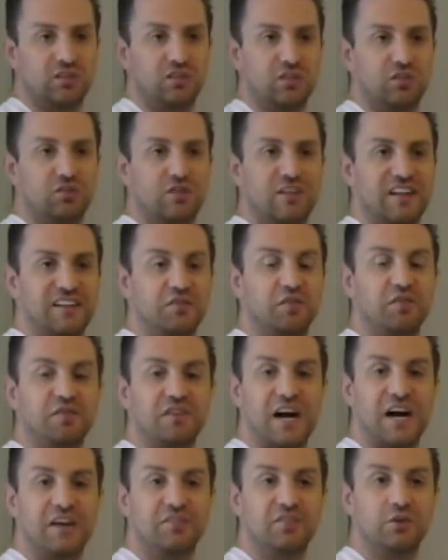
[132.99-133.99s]
So that's
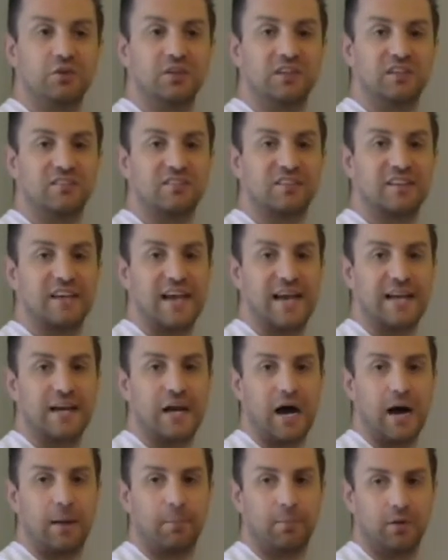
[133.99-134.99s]
5 units and
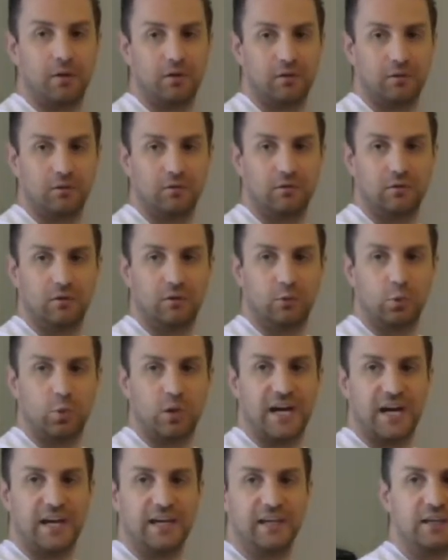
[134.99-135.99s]
up.
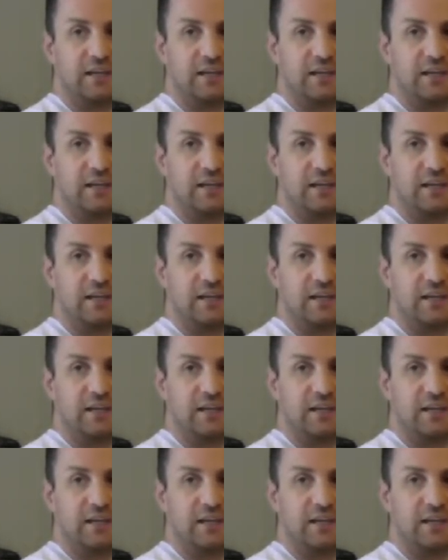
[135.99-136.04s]
Okay?